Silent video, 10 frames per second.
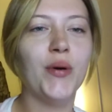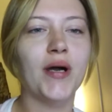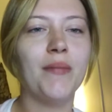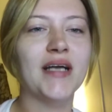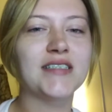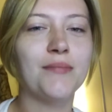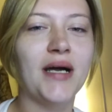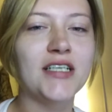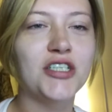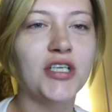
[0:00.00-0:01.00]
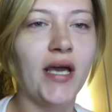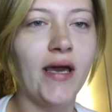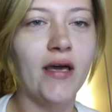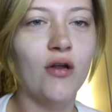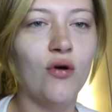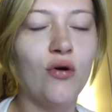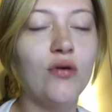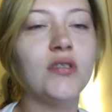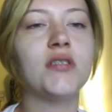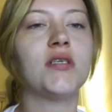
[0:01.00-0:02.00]
welcome back to my
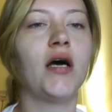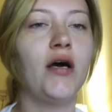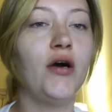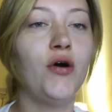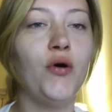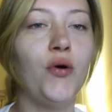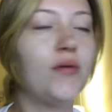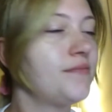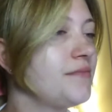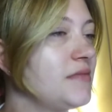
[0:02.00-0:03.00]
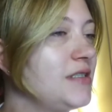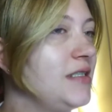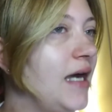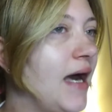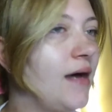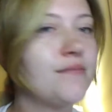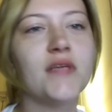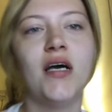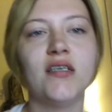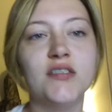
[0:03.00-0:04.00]
channel. So, yeah,
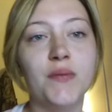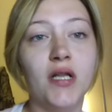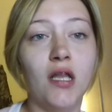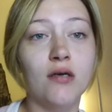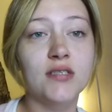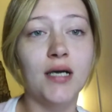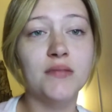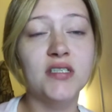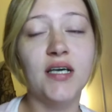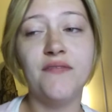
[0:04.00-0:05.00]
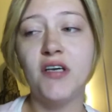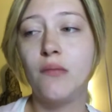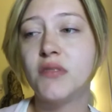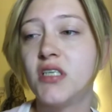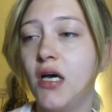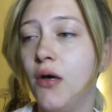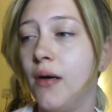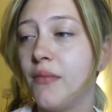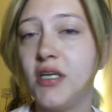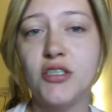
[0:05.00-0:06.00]
it's been a long time since I filmed, so
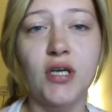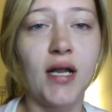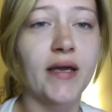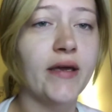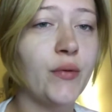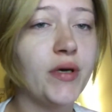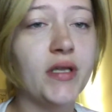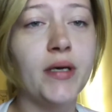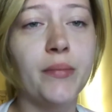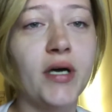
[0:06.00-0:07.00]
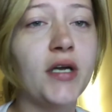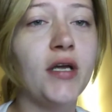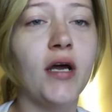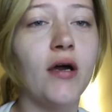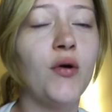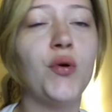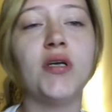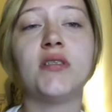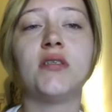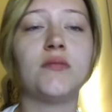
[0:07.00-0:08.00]
I'm going to try to get with it, but, you know,
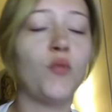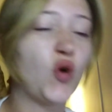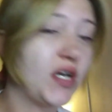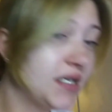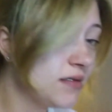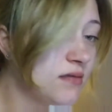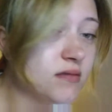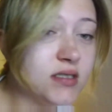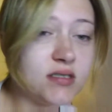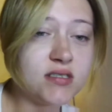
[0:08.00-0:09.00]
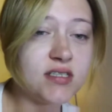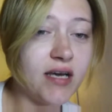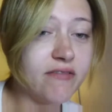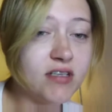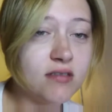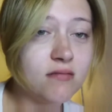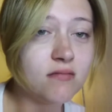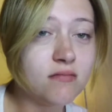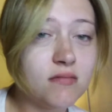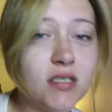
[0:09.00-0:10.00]
it's morning, it's 7
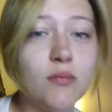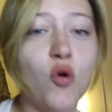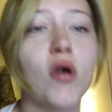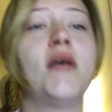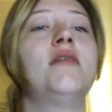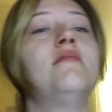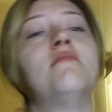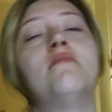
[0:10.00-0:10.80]
in the morning,